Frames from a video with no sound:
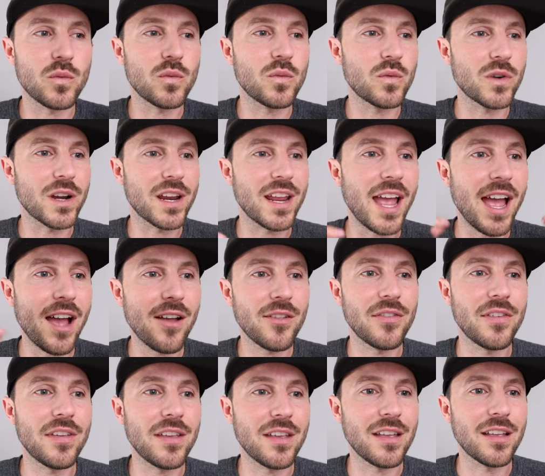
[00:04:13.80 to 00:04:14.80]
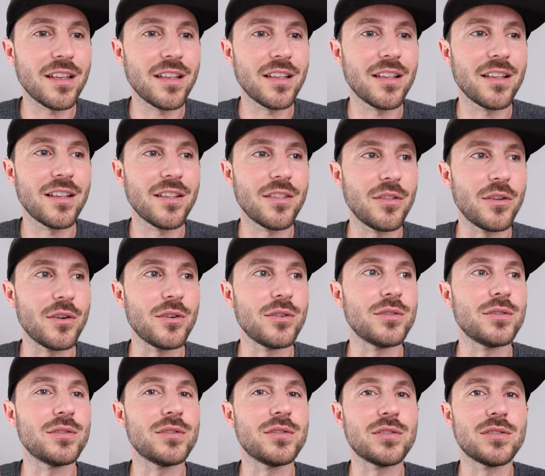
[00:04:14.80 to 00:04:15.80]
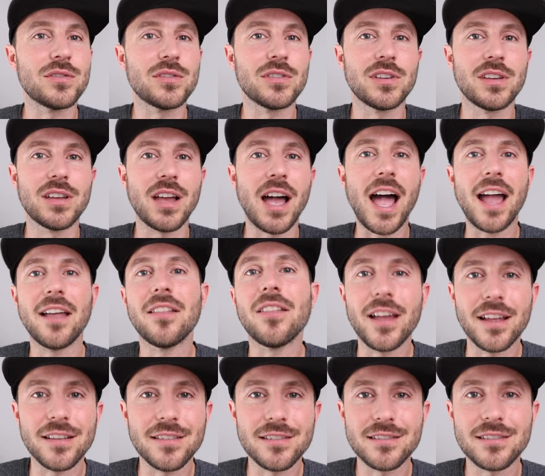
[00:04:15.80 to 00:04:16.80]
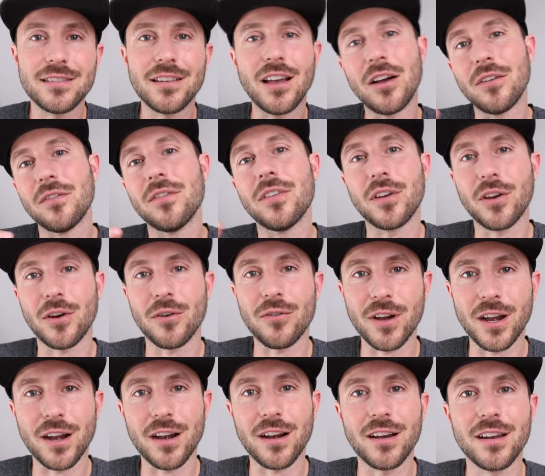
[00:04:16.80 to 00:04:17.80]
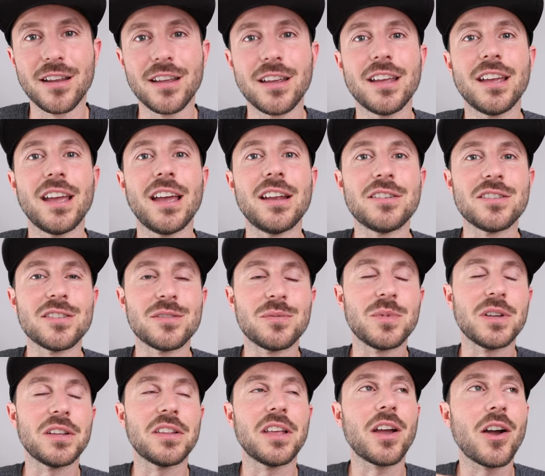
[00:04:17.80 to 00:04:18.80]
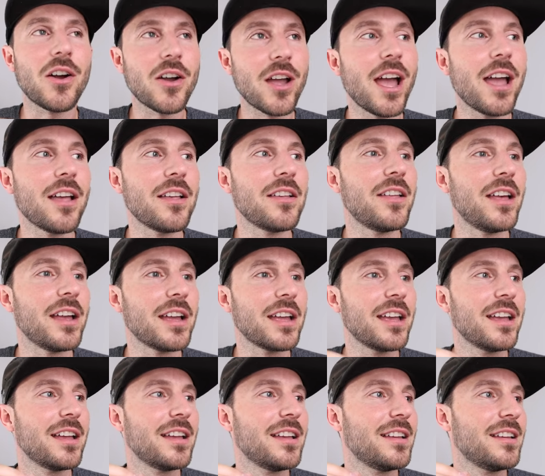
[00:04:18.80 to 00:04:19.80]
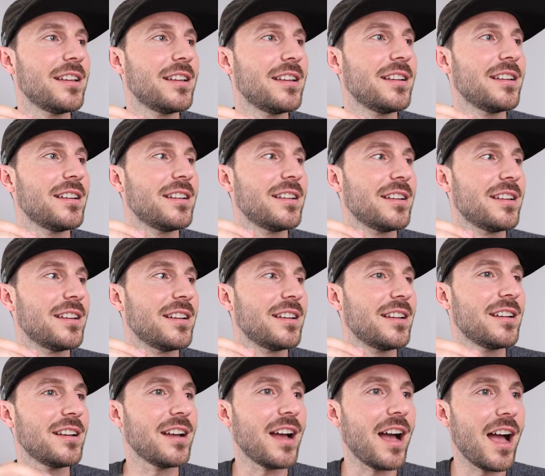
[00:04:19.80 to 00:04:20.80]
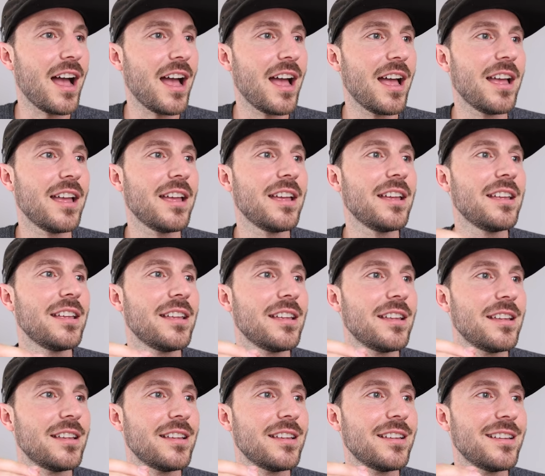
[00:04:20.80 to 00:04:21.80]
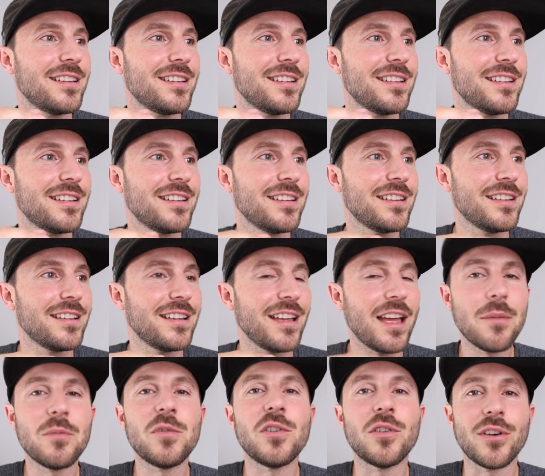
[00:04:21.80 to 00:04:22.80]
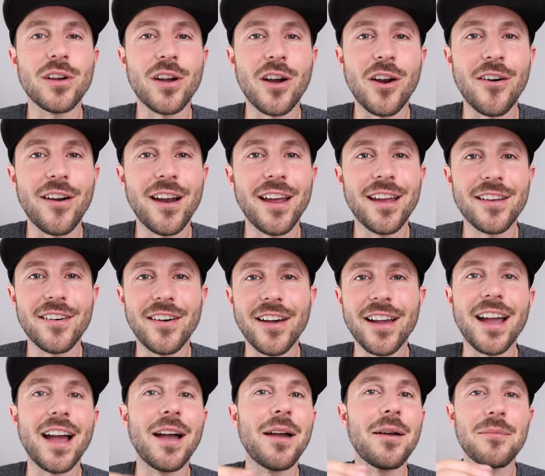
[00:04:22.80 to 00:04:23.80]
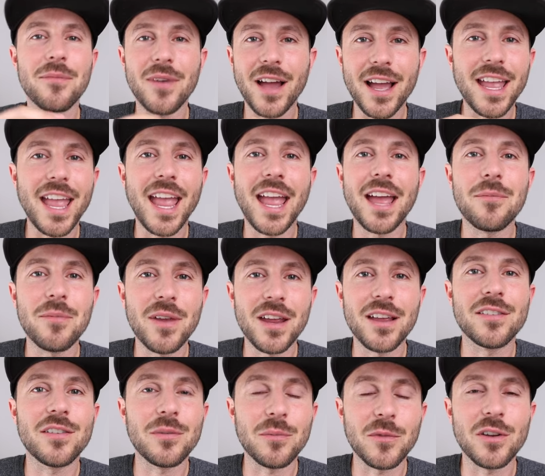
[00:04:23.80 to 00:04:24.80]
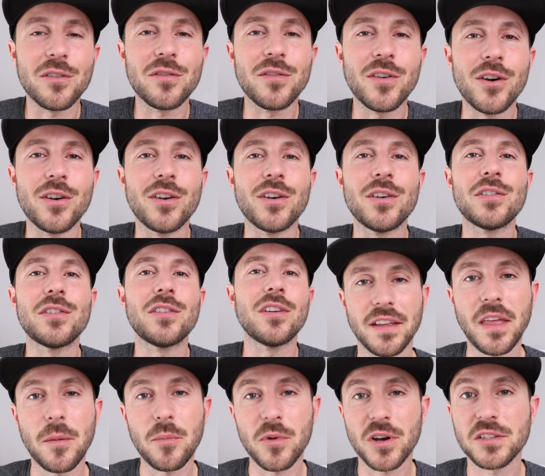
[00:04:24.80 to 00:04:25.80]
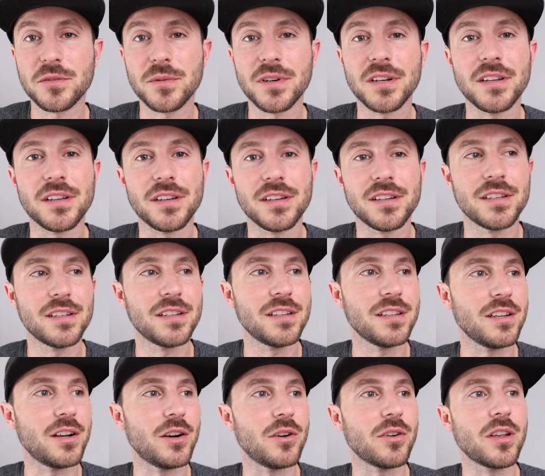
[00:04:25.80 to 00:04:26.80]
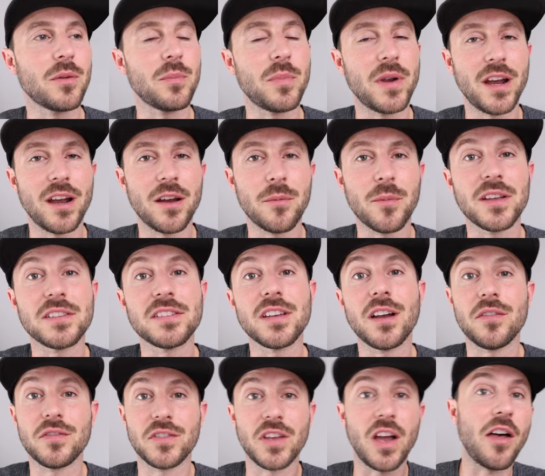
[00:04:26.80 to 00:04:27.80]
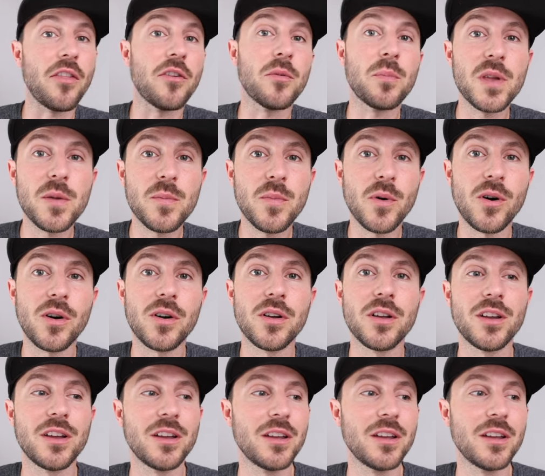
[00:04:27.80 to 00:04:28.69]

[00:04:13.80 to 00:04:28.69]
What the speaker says: recounting those highlights of the career and just being like, okay, like, I am doing all right. Like, I can make some good photos. And that brings me to, you know, comparing myself to other people,